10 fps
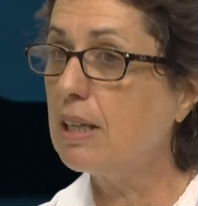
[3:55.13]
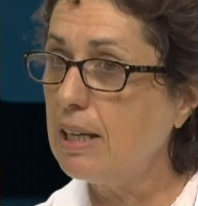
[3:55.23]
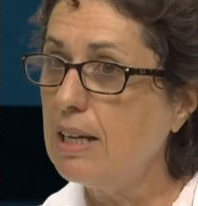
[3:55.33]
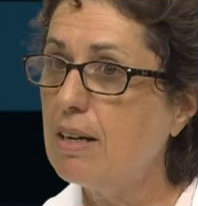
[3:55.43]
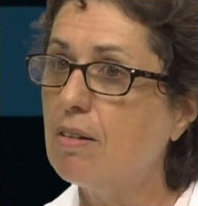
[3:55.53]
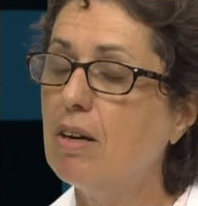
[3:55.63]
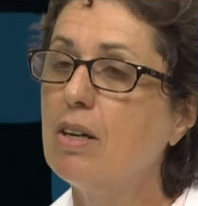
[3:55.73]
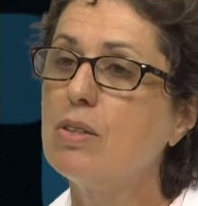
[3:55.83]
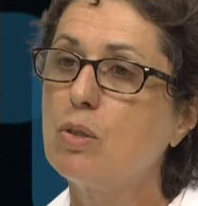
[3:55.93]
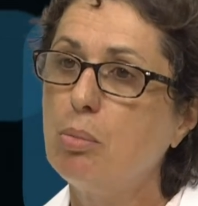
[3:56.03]
here
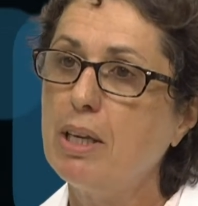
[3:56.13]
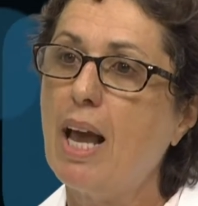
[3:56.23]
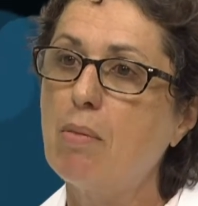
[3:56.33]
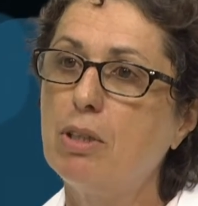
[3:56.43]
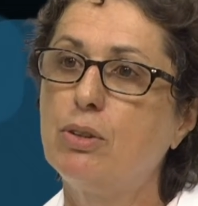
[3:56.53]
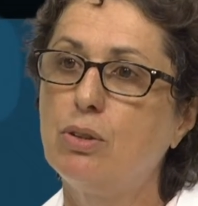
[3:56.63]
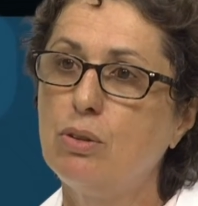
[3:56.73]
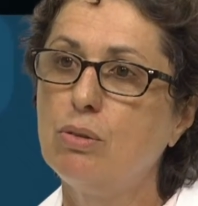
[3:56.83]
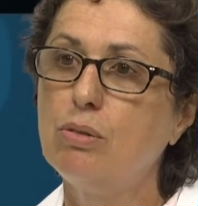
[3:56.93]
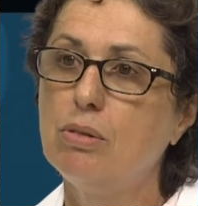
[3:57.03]
to be able to
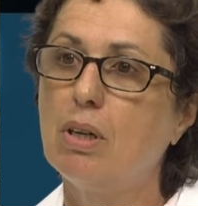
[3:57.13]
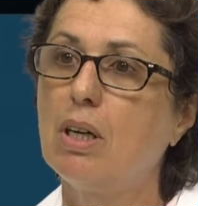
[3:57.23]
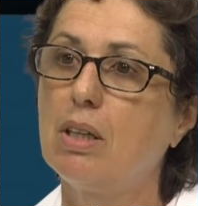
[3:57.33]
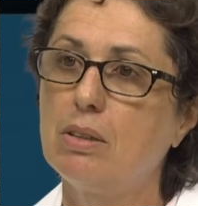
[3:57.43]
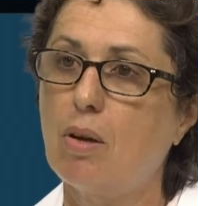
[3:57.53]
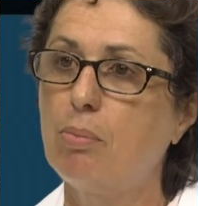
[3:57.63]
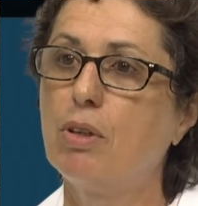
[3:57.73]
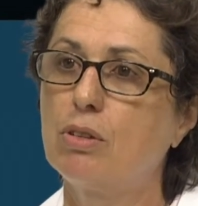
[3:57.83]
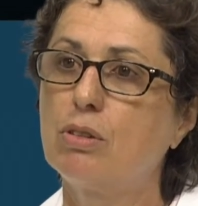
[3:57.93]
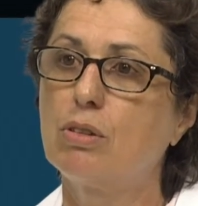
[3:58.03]
do
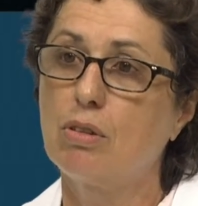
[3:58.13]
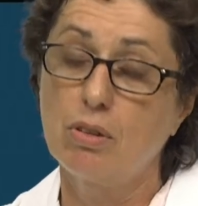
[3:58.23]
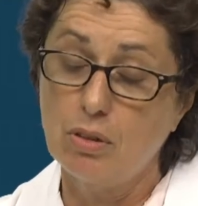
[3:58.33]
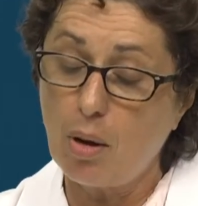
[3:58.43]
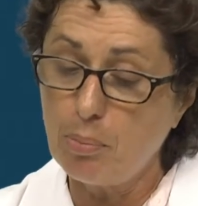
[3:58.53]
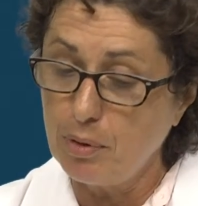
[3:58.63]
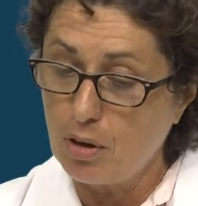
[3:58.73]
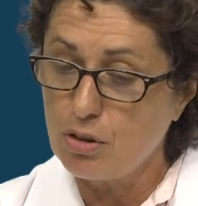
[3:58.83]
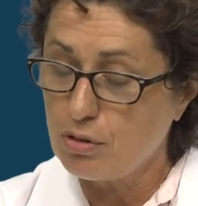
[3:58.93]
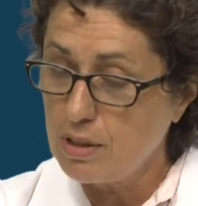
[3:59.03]

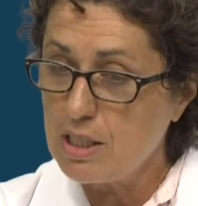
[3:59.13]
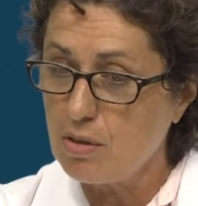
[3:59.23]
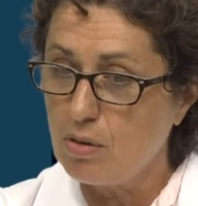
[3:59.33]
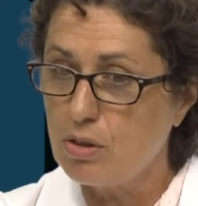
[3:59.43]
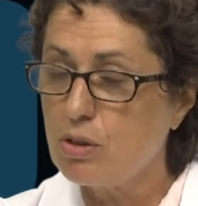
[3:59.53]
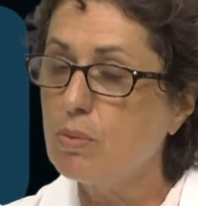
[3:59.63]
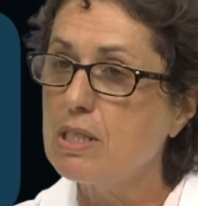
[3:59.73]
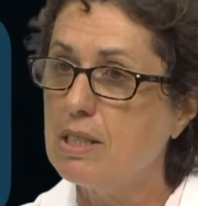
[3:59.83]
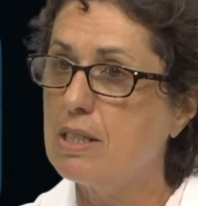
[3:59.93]
top-notch research with